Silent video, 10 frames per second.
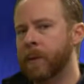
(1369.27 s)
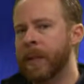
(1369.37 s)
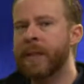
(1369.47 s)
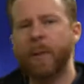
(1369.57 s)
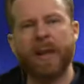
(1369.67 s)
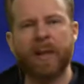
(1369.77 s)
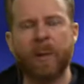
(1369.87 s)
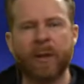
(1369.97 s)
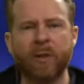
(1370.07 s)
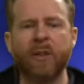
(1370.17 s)
Let's go back to the
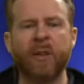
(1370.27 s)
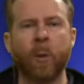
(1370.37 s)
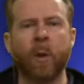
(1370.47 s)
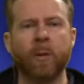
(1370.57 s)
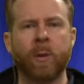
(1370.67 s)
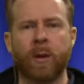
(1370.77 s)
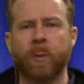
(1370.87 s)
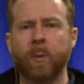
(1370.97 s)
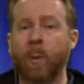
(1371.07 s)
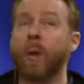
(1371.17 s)
picture of just the one wal
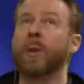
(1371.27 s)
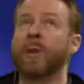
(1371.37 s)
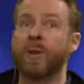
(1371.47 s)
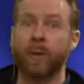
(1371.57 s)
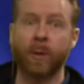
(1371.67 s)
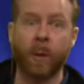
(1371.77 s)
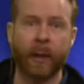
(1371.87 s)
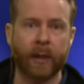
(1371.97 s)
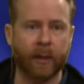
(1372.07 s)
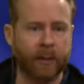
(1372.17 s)
walrus real
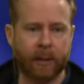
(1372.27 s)
quick.